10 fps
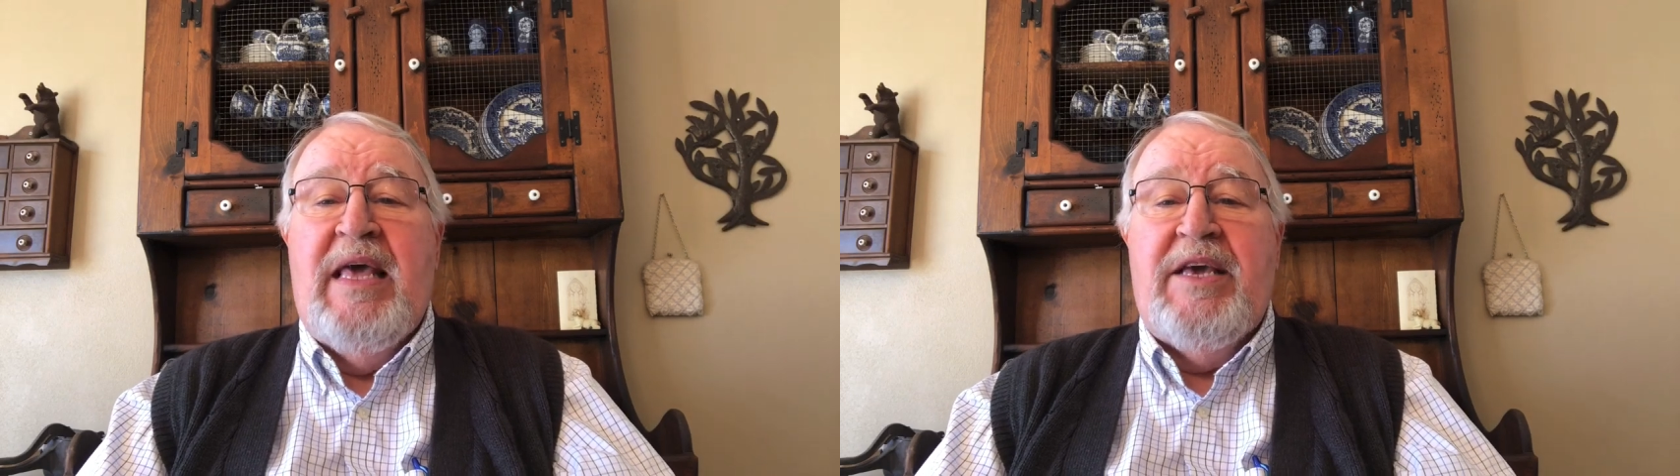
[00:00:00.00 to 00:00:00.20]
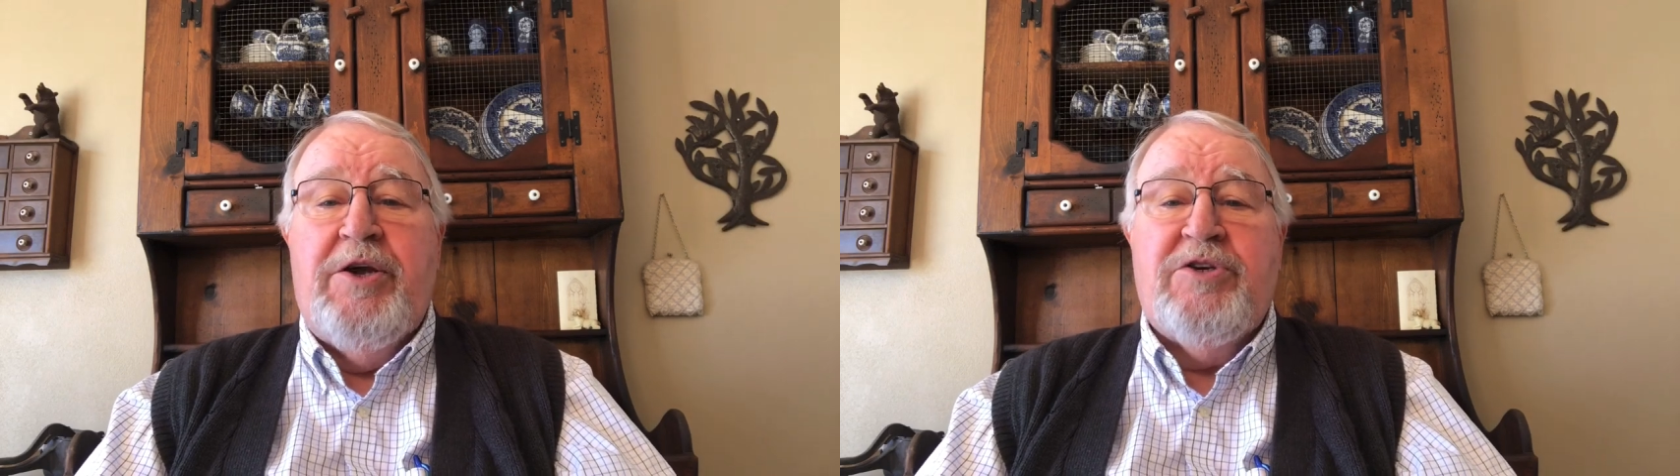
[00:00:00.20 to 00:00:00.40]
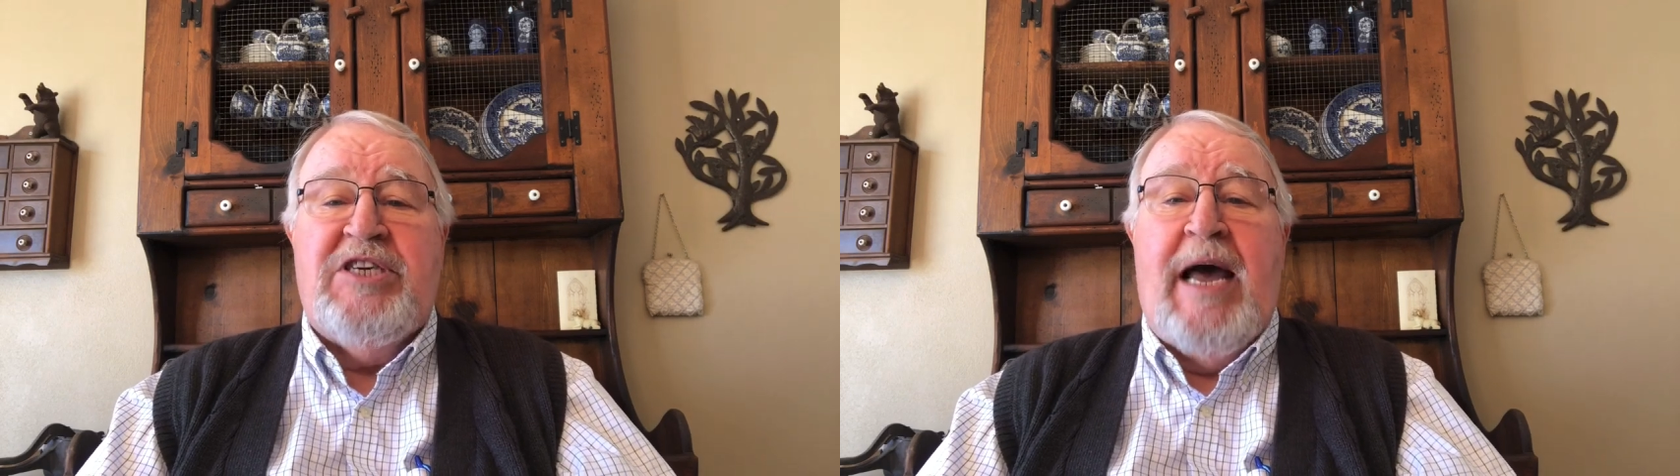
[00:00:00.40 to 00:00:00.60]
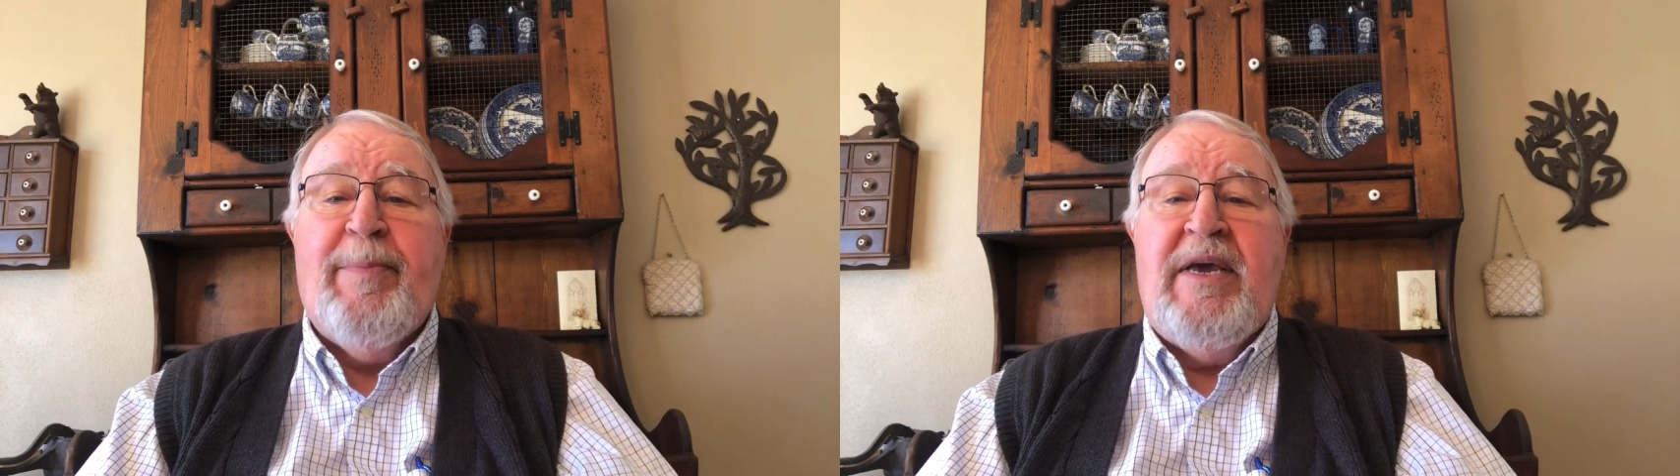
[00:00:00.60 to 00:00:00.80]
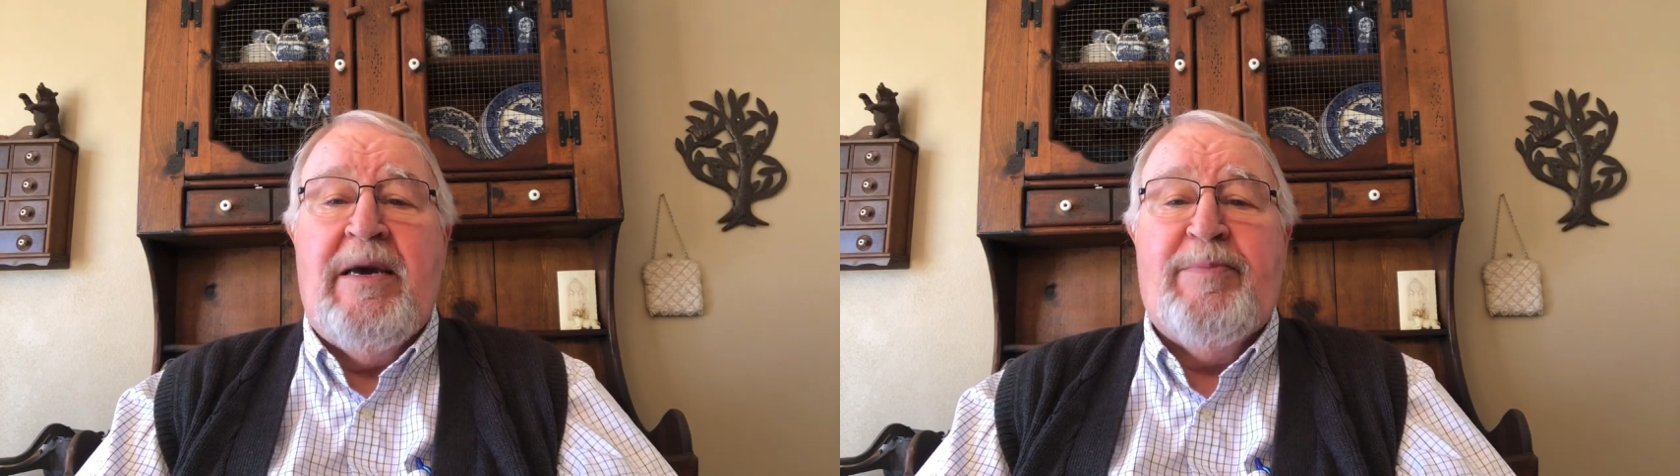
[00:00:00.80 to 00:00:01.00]
you're
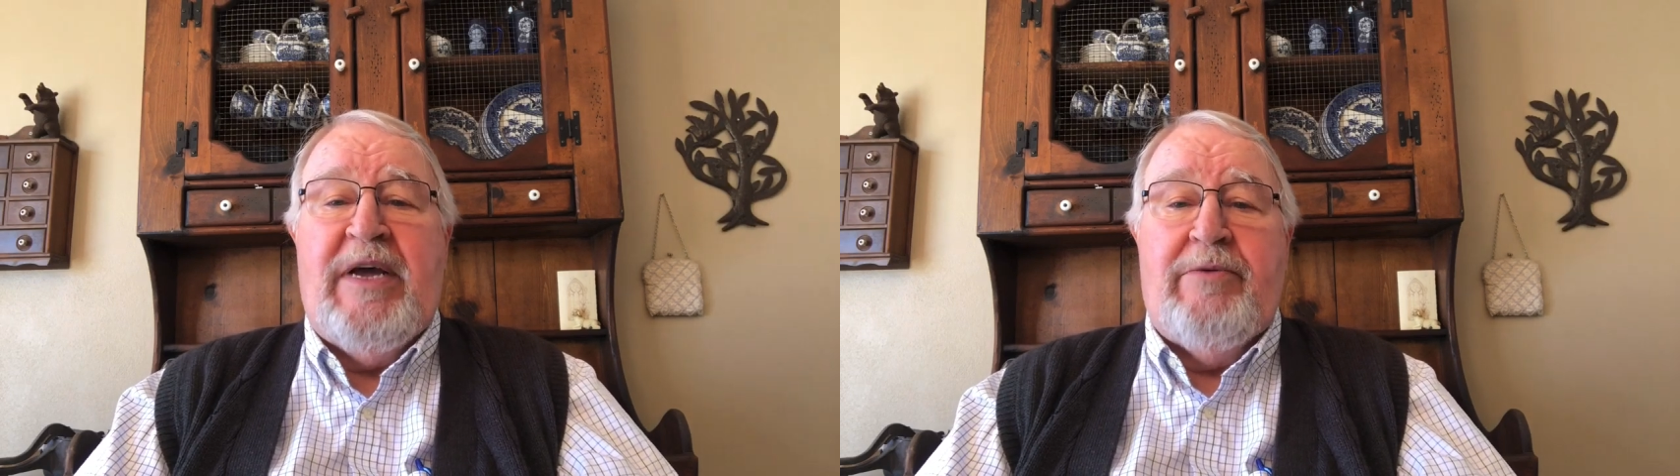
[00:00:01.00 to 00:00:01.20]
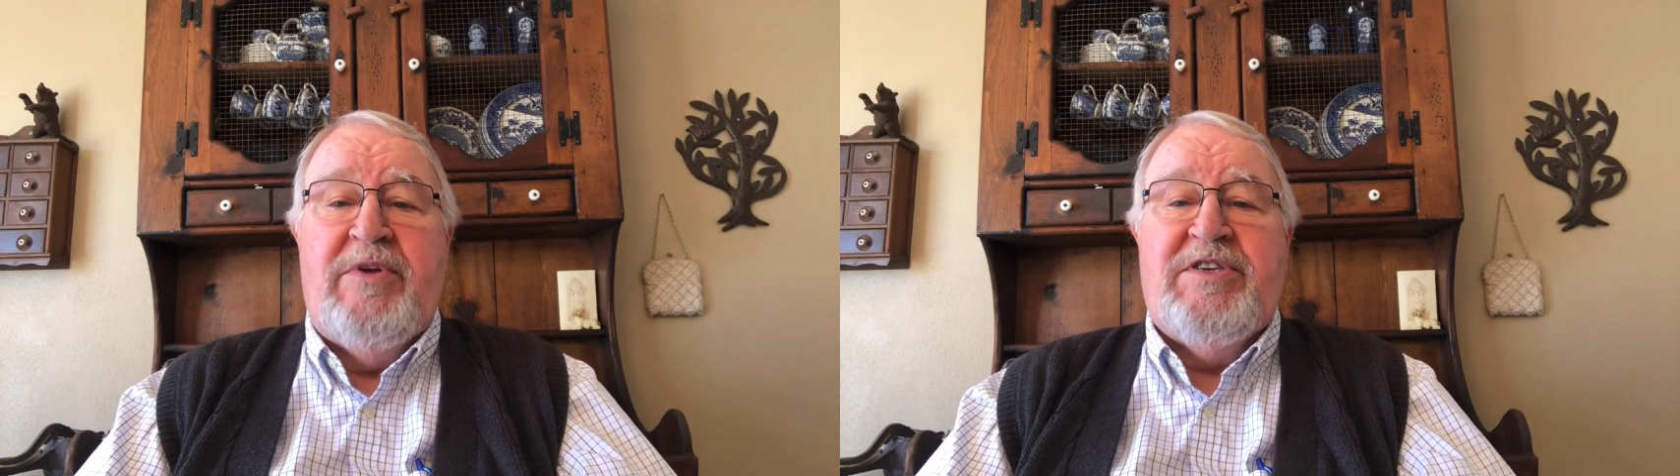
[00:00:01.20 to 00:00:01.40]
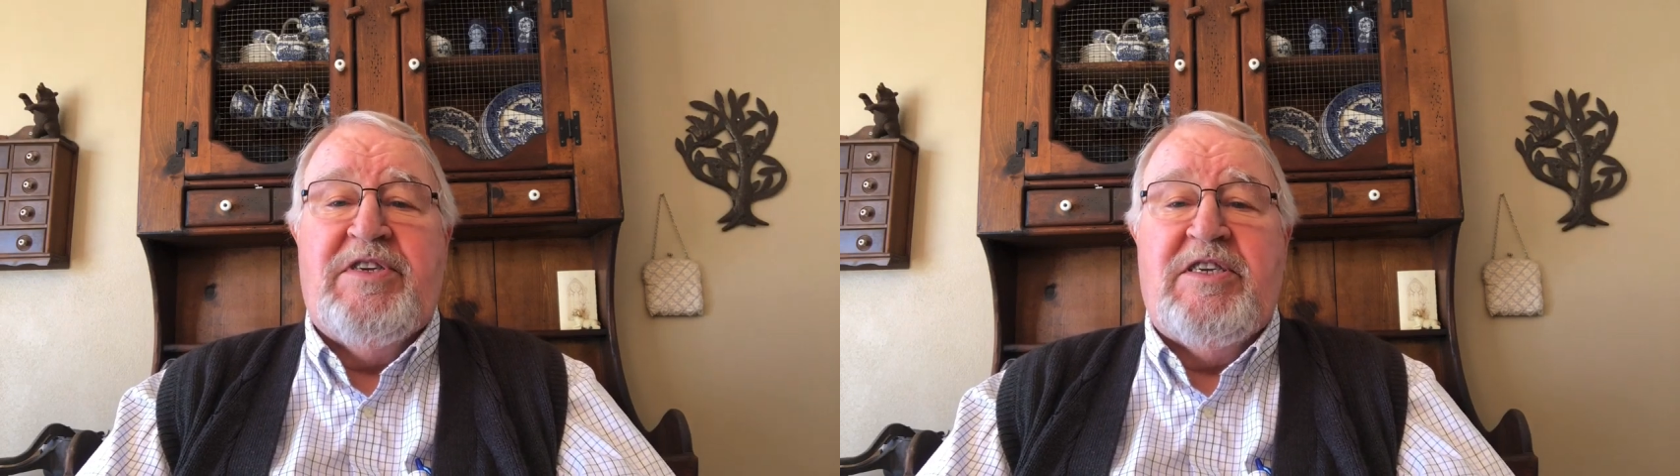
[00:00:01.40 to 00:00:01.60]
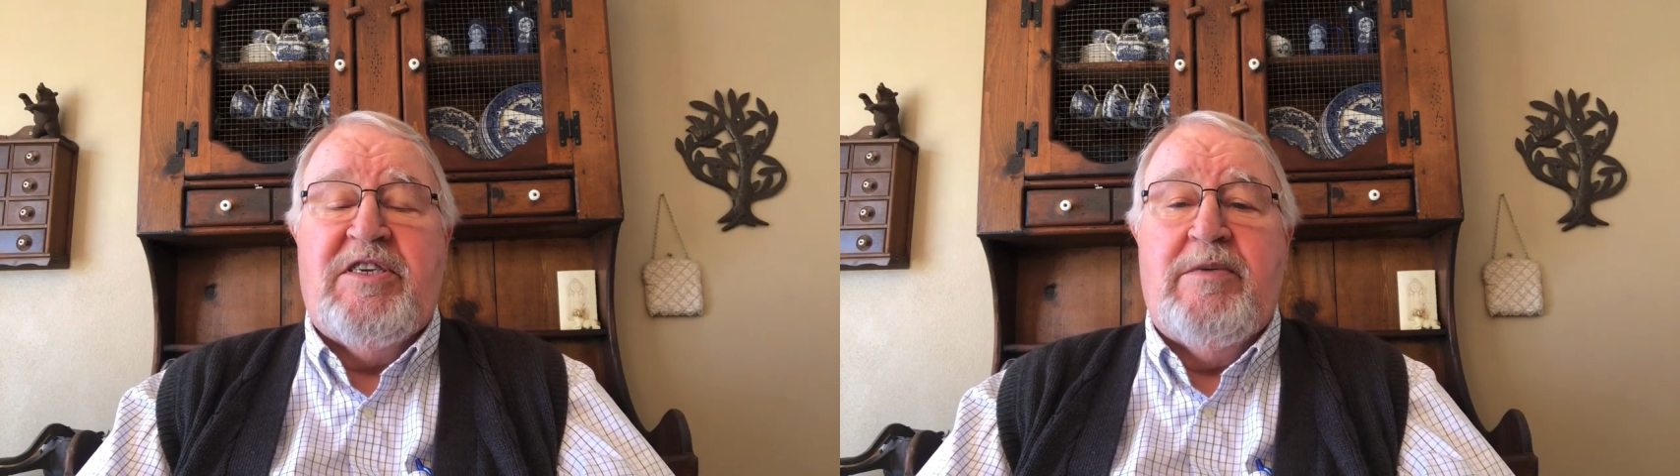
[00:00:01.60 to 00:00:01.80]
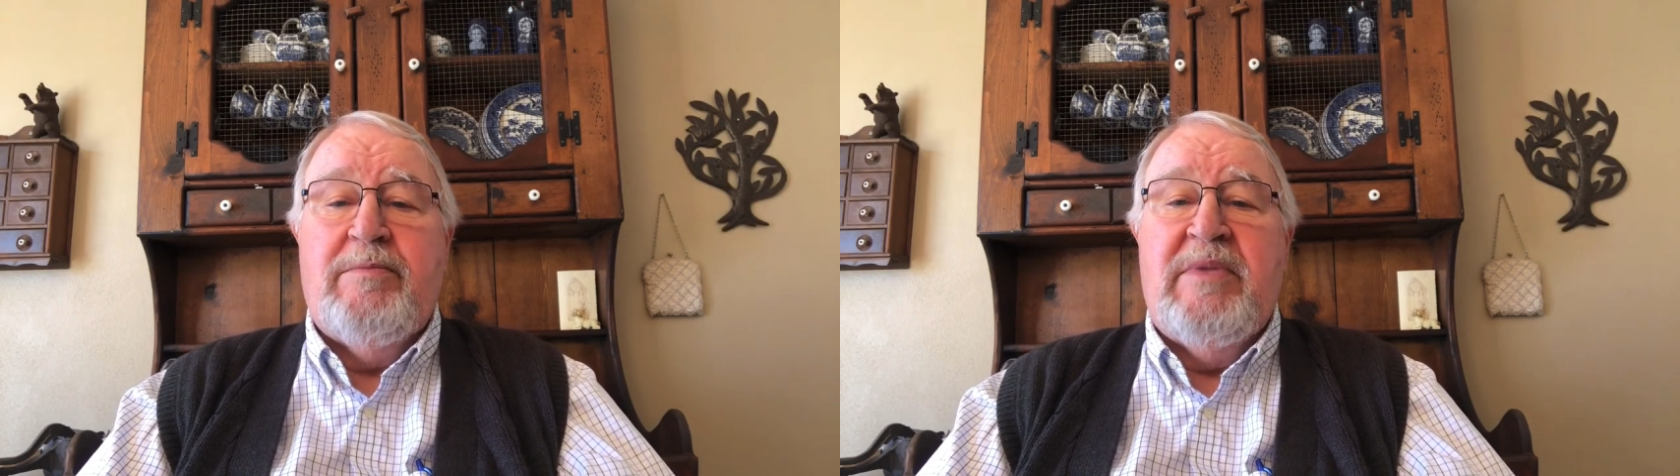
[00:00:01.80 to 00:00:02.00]
chopping up that root
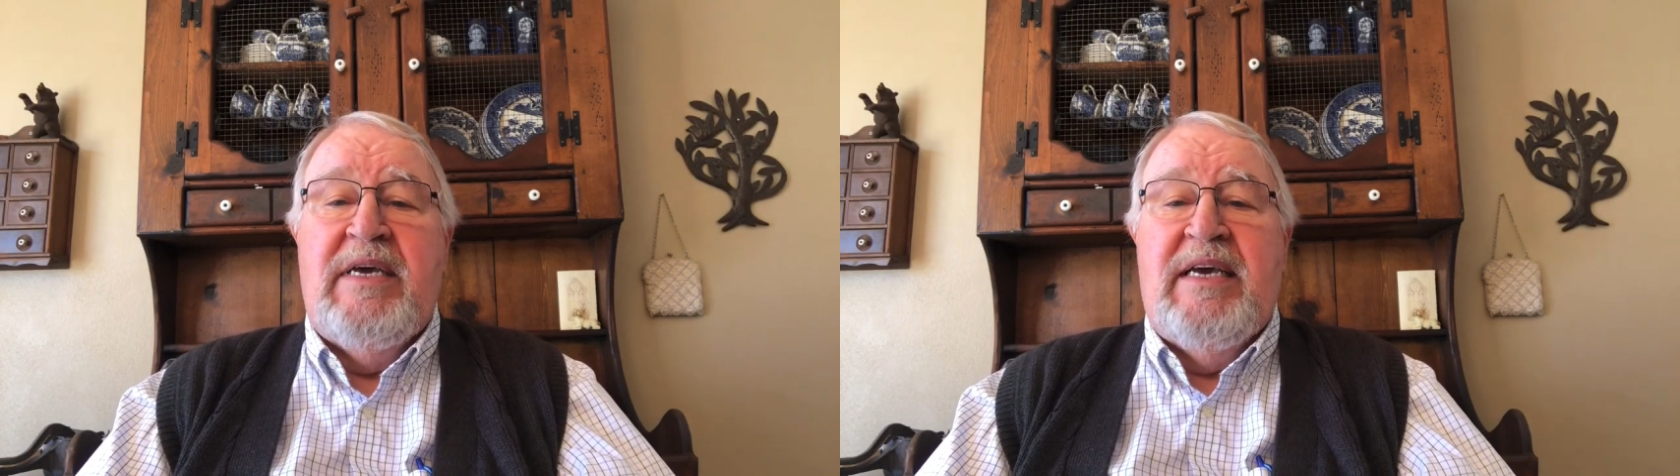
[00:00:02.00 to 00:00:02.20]
system.